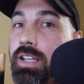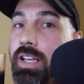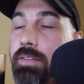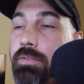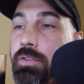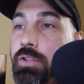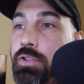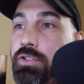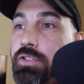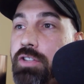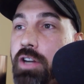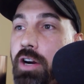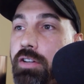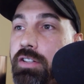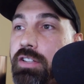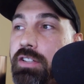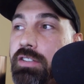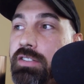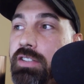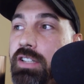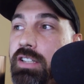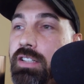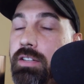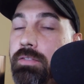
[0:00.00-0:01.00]
If you start
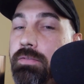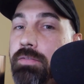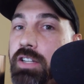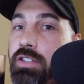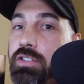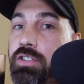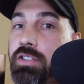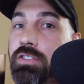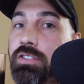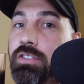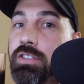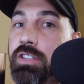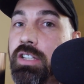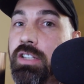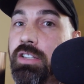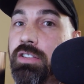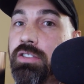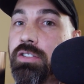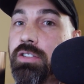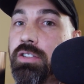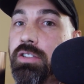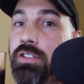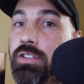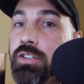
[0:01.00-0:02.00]
to see
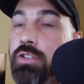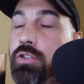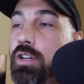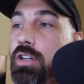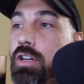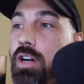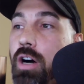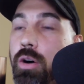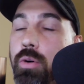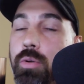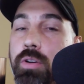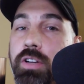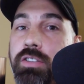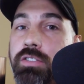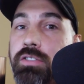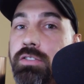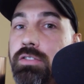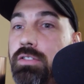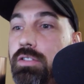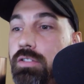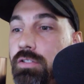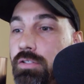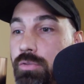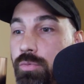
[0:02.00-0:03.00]
deficiencies, you can
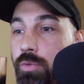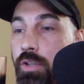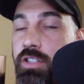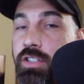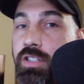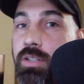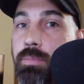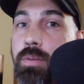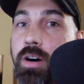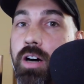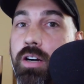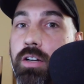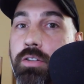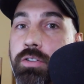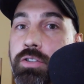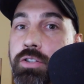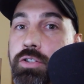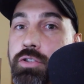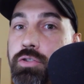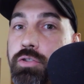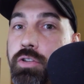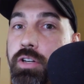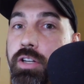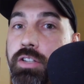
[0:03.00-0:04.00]
always switch to bottled
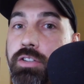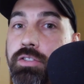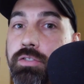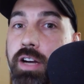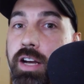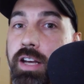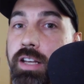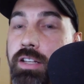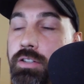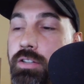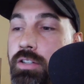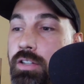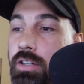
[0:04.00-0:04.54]
nutrients, right?